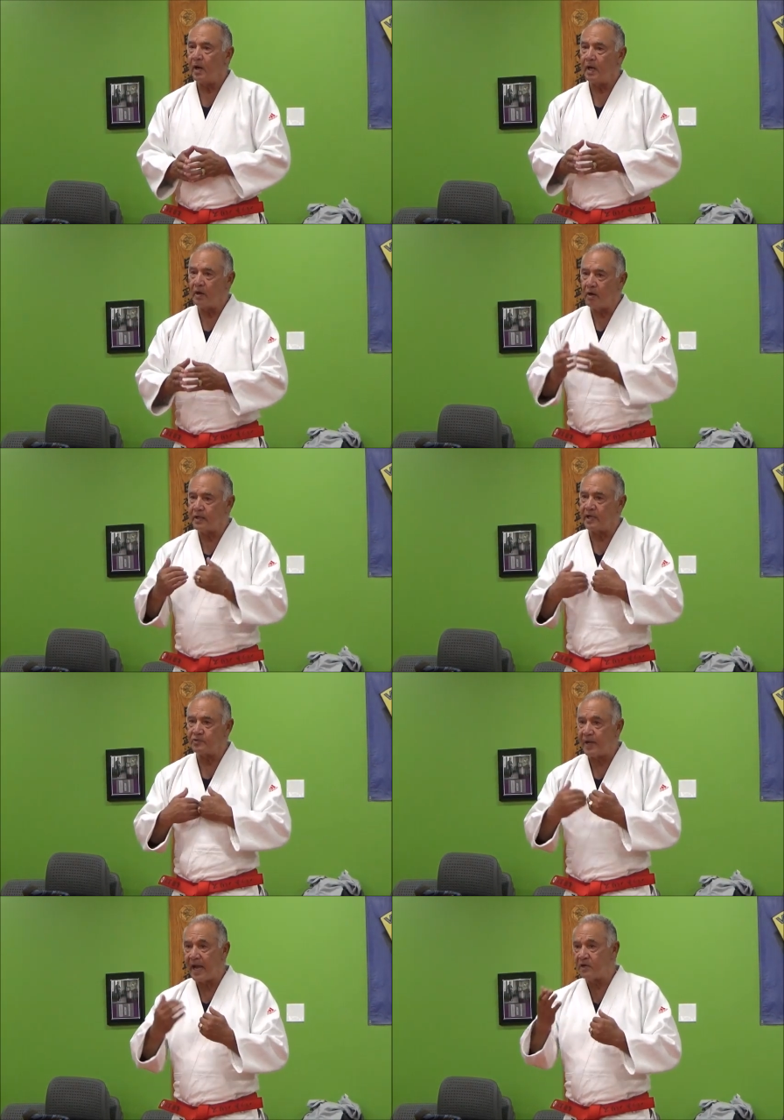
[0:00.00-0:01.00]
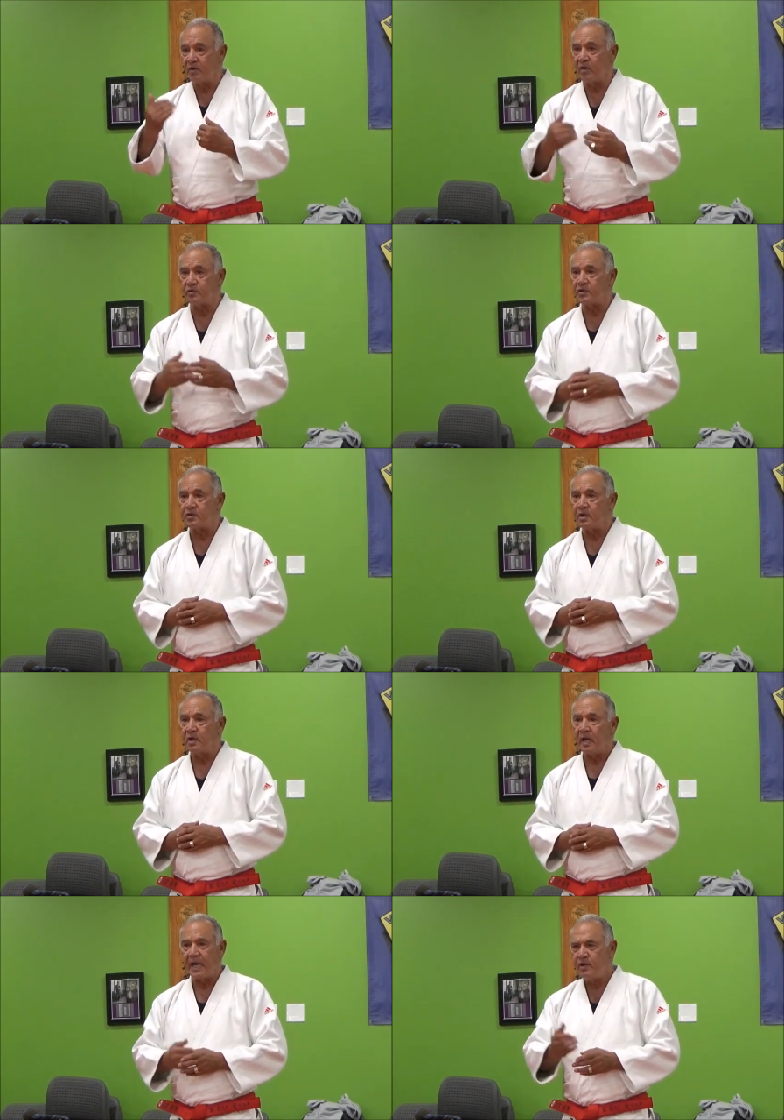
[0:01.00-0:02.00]
In our days, we had no coaches.
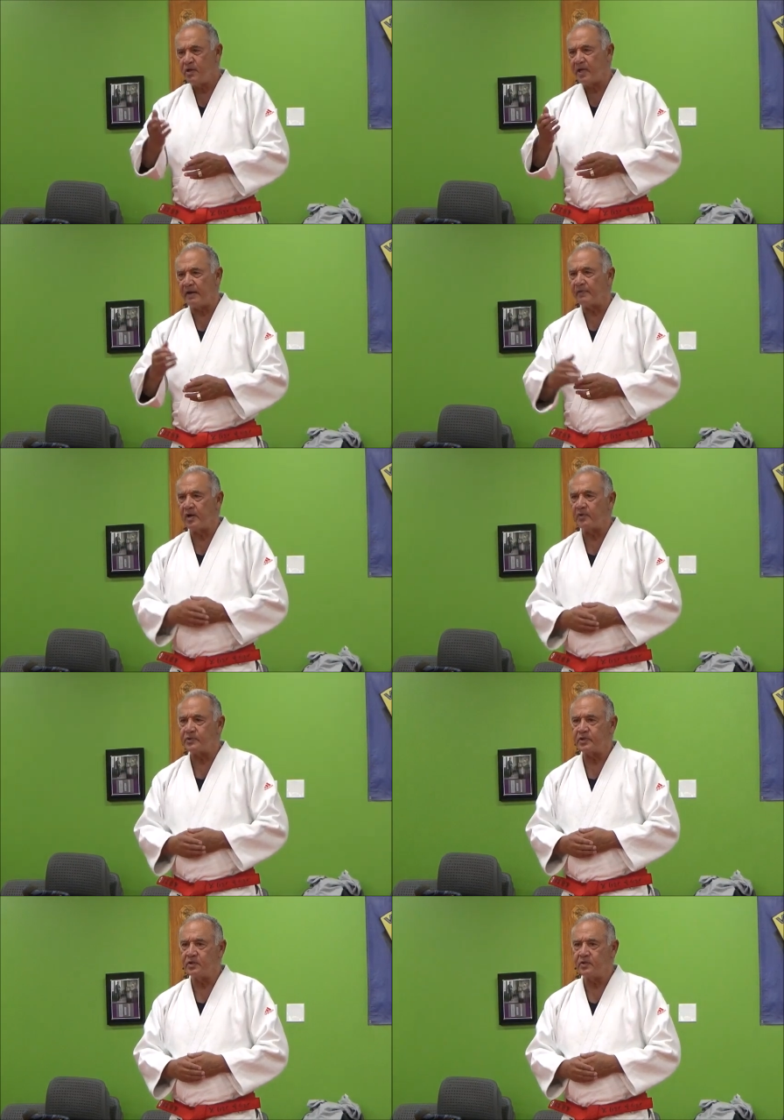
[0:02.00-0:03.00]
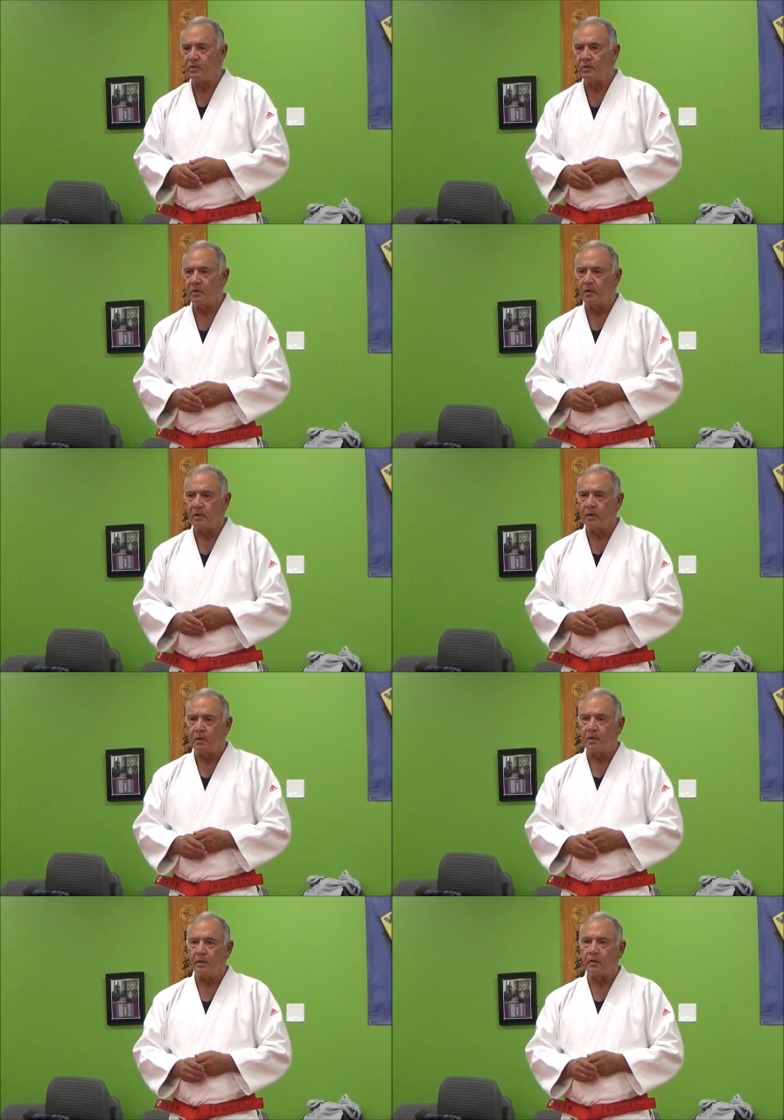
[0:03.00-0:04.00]
And you didn't have a coach, did you? Jimmy
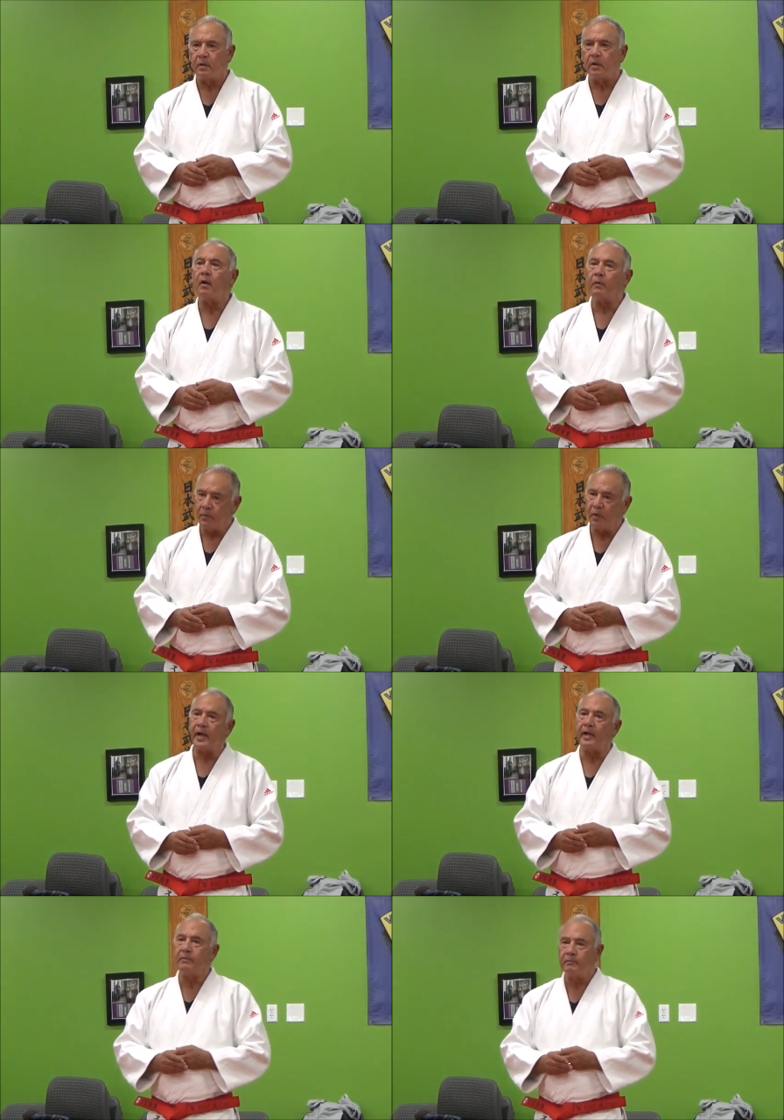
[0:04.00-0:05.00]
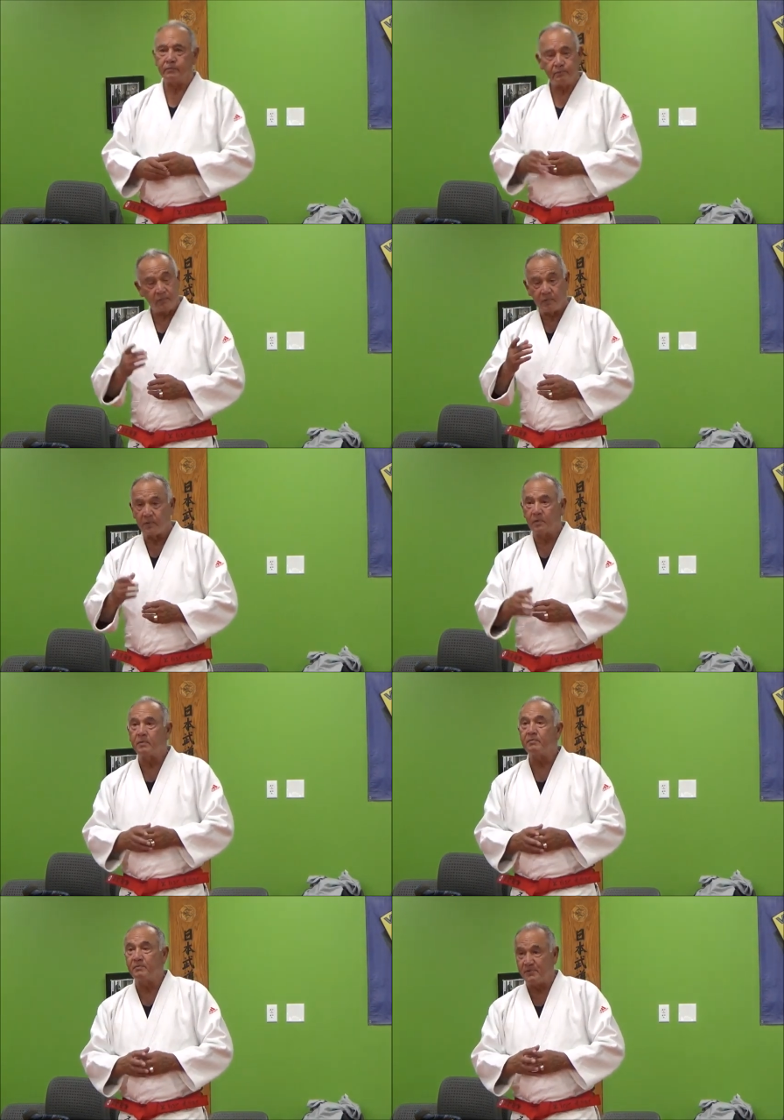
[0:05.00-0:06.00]
Martin. Oh, okay. Mickey Mouse.
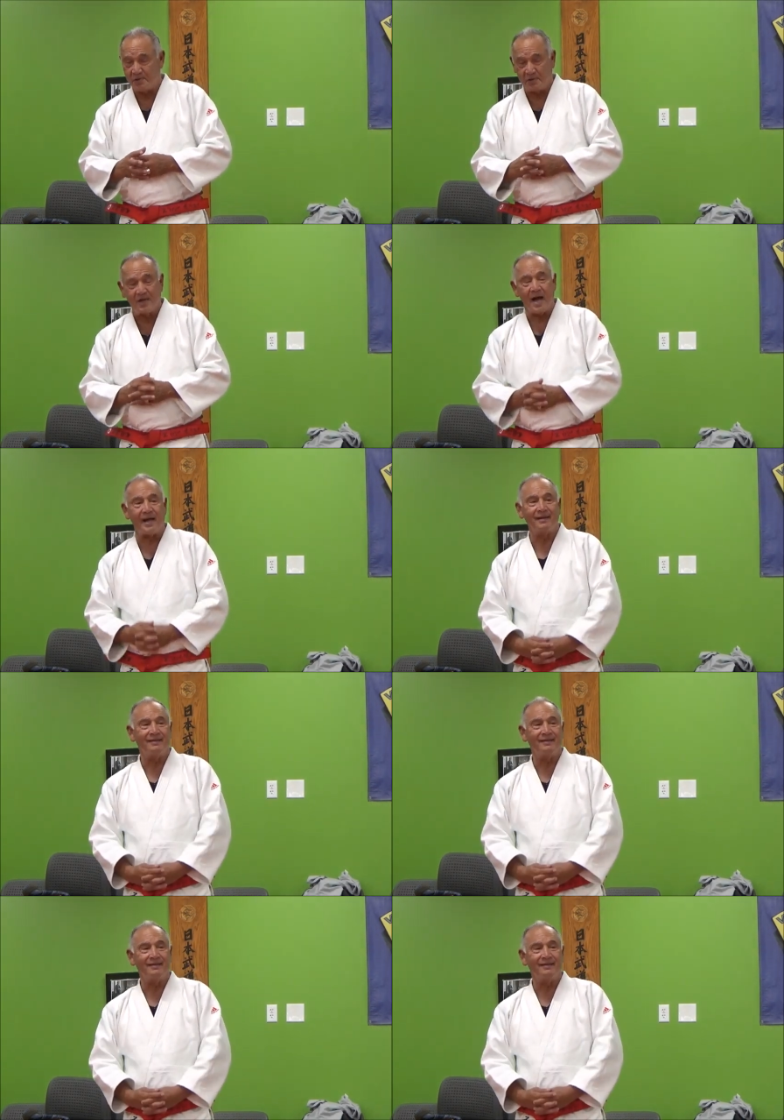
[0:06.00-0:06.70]
Good guy.